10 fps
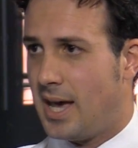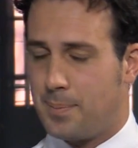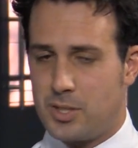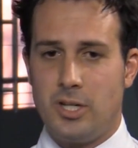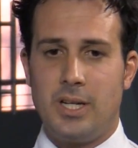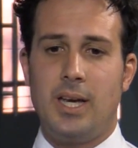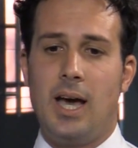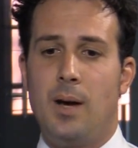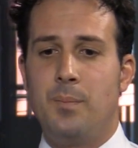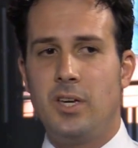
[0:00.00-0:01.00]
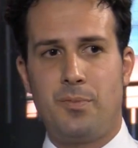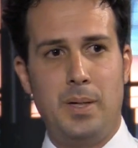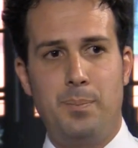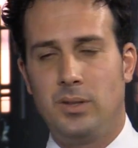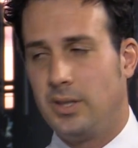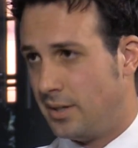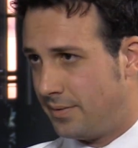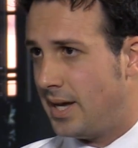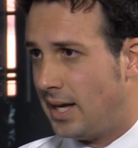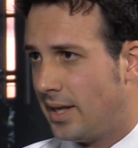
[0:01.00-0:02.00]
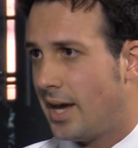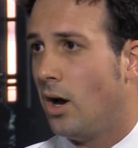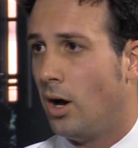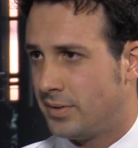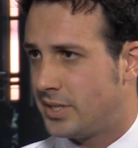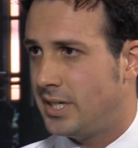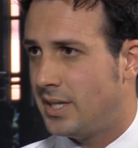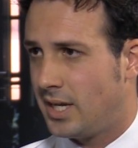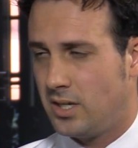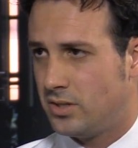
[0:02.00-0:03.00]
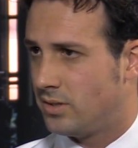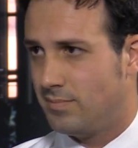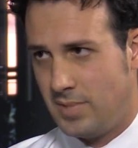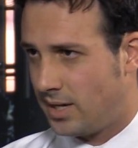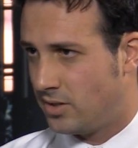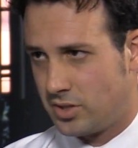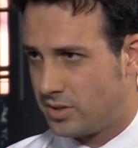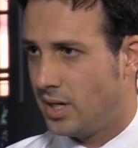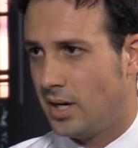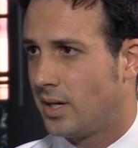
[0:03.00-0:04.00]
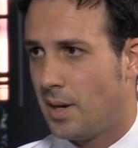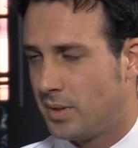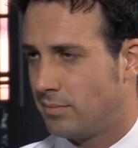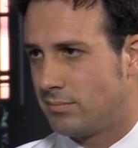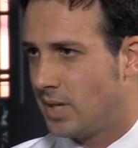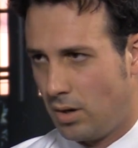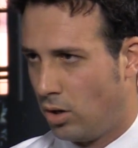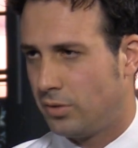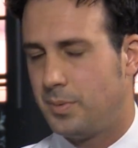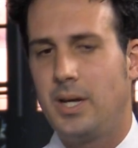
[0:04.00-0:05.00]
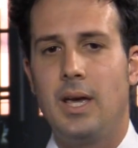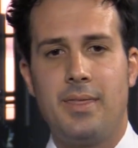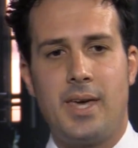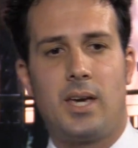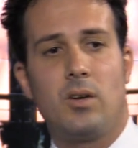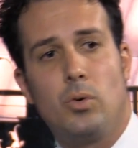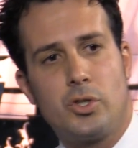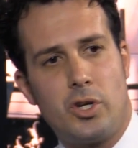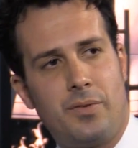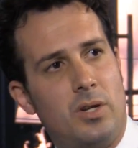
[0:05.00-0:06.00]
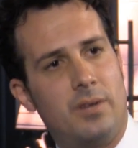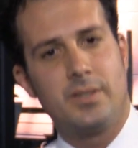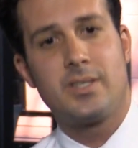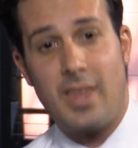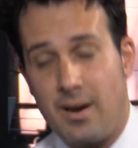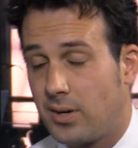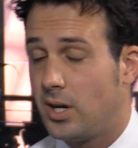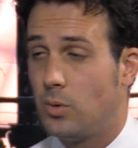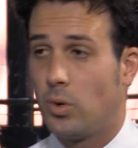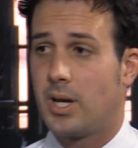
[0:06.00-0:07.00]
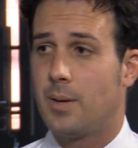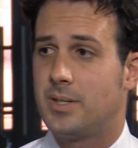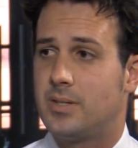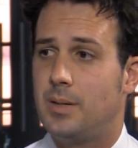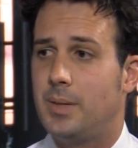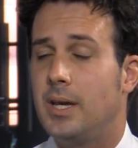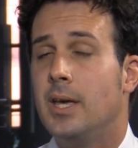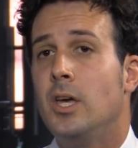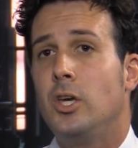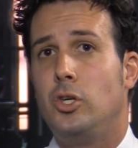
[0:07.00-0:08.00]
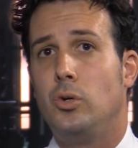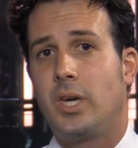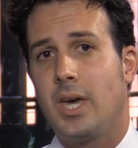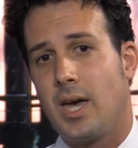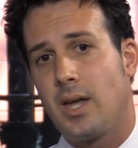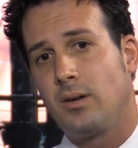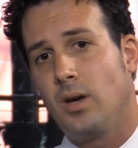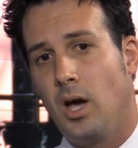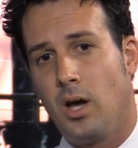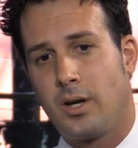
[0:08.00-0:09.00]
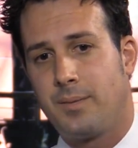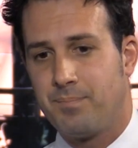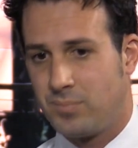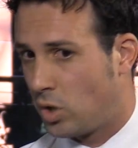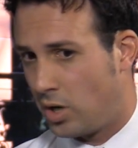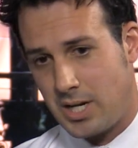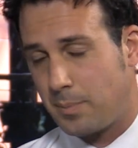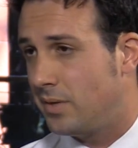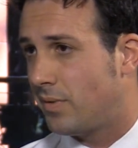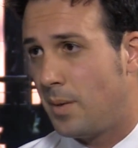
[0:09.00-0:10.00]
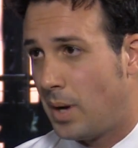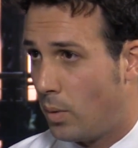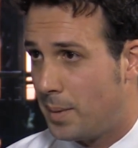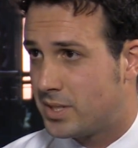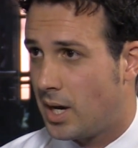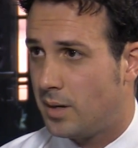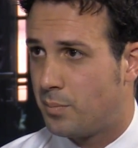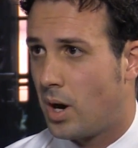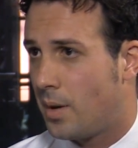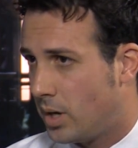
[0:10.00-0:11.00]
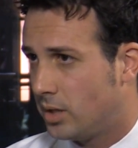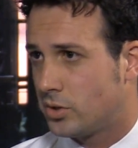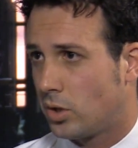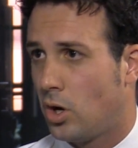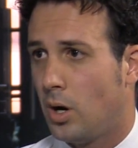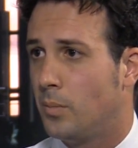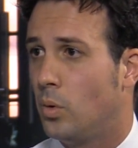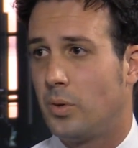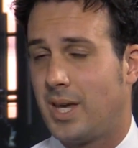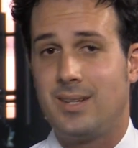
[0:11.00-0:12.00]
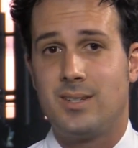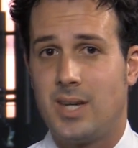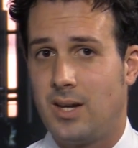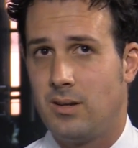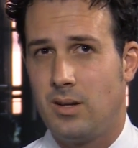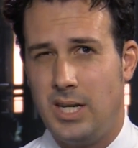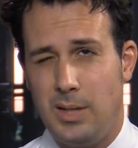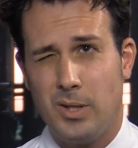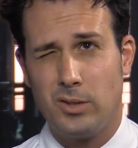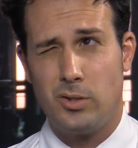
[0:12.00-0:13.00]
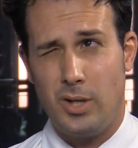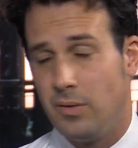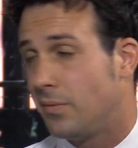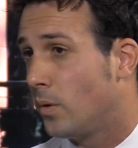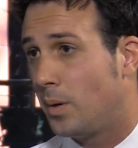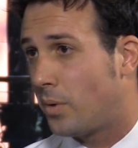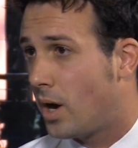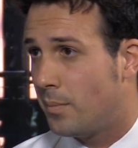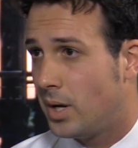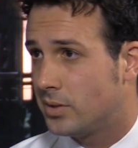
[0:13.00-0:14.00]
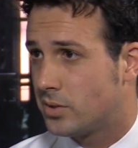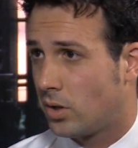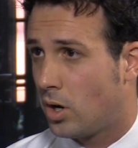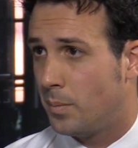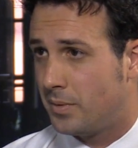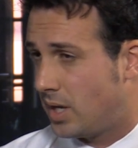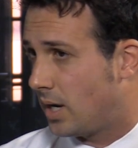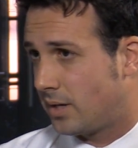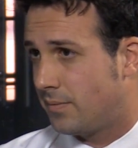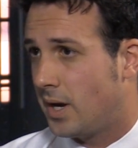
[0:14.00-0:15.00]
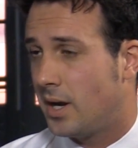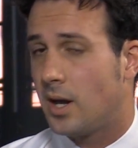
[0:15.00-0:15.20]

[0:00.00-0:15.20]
Yes, absolutely. If people live in LA, obviously they can just come and get hold of me. They can also, if you live in South Africa and you want to come and see me, you can contact me via my website, bryanmiles.com, or they can send an email to info@bryanmiles.com if they'd like to find